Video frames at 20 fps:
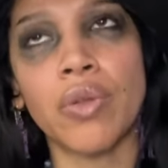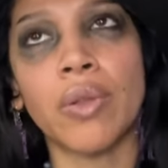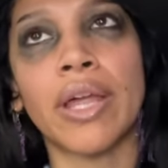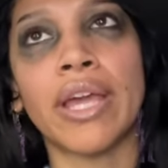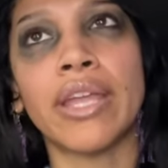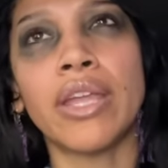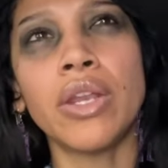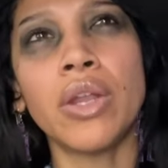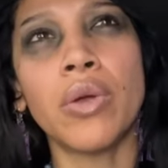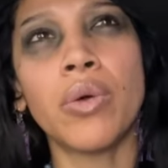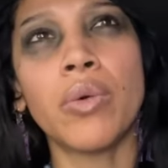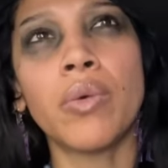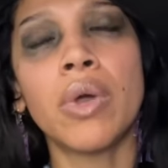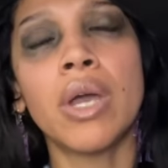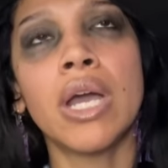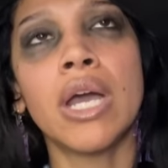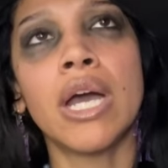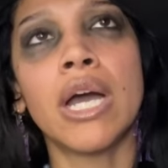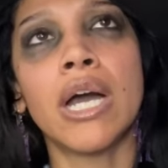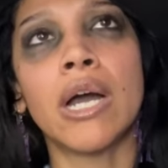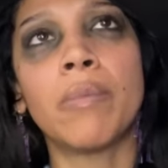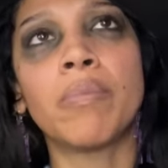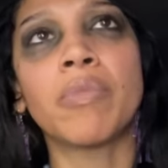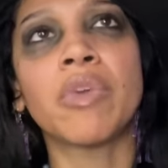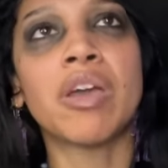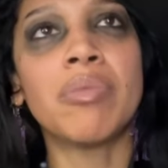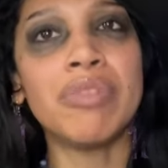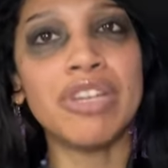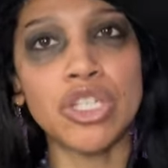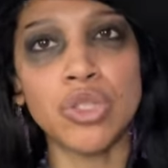Like, you know,
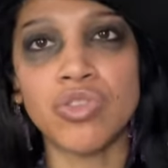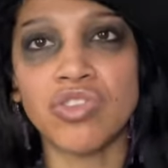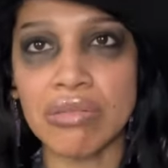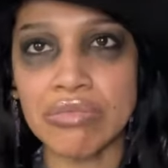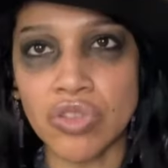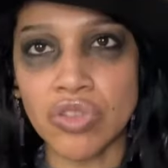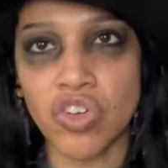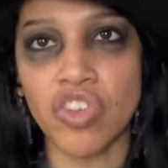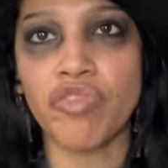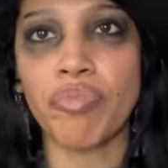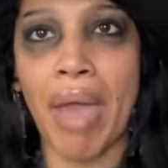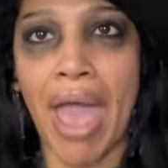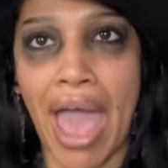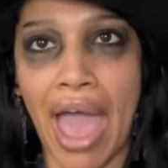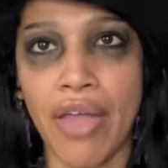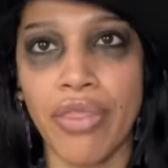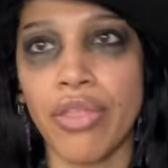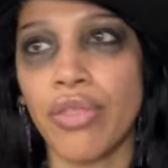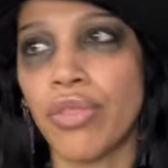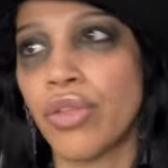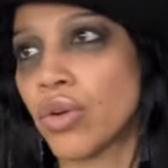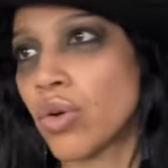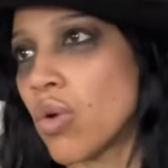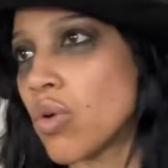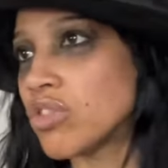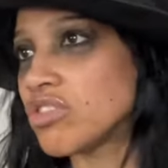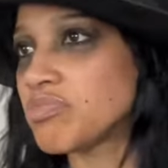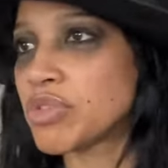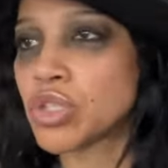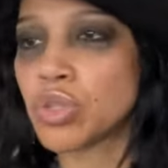commit to some sort of path, their
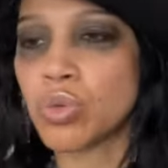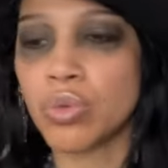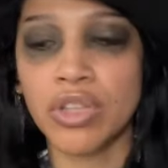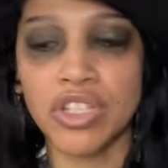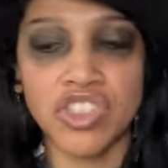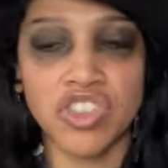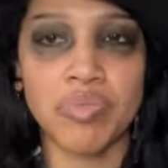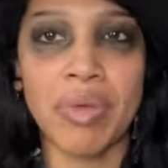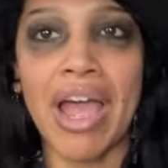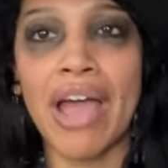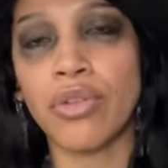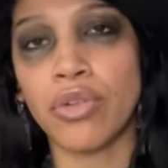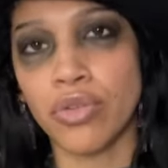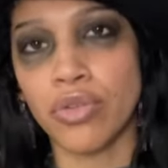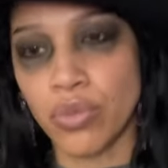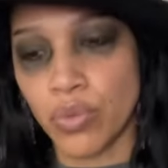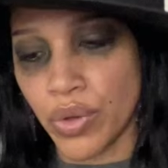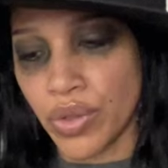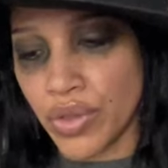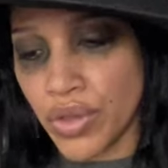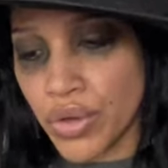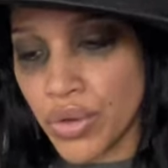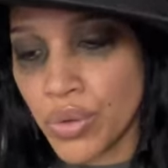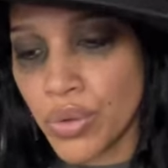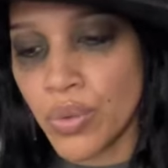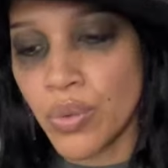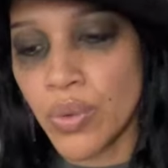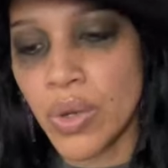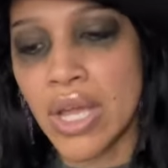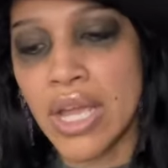own spiritual religious path or with
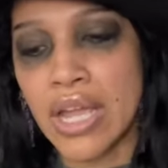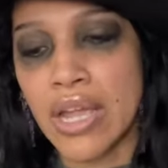you.